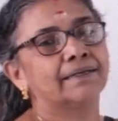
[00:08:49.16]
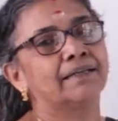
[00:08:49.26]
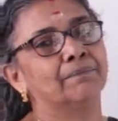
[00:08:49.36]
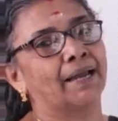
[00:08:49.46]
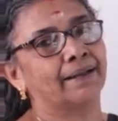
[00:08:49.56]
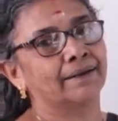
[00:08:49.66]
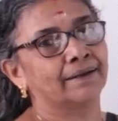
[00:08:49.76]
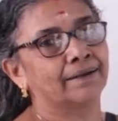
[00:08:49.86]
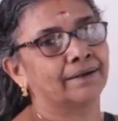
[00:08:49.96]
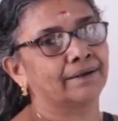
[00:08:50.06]

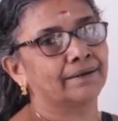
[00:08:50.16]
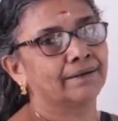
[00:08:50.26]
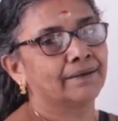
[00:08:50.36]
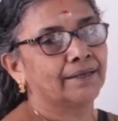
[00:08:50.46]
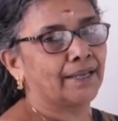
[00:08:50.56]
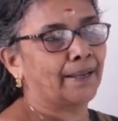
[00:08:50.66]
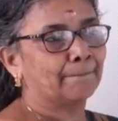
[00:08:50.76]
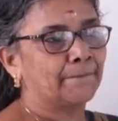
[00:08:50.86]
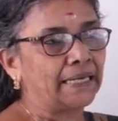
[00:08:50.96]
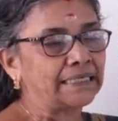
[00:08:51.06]
demanded. A
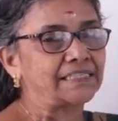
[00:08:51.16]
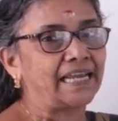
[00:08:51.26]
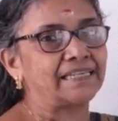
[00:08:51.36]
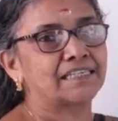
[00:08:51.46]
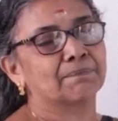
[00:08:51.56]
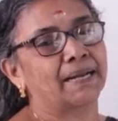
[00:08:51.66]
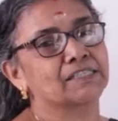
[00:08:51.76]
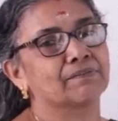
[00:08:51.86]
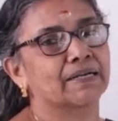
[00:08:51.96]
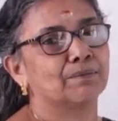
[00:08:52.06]
big change in
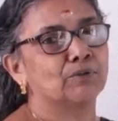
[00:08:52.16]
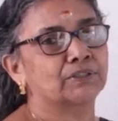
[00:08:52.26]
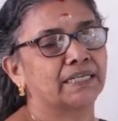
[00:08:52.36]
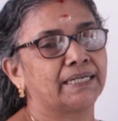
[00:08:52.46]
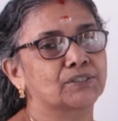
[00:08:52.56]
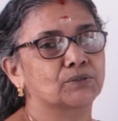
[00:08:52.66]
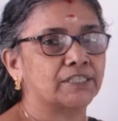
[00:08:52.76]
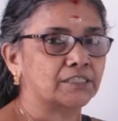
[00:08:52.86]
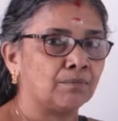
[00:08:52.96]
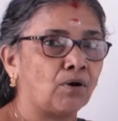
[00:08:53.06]
price of a commodity leads to a
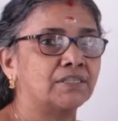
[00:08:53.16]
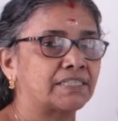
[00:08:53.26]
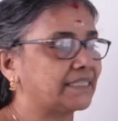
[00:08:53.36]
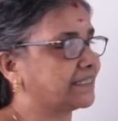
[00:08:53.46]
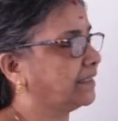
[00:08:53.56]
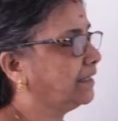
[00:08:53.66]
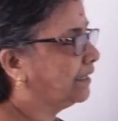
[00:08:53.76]
small change in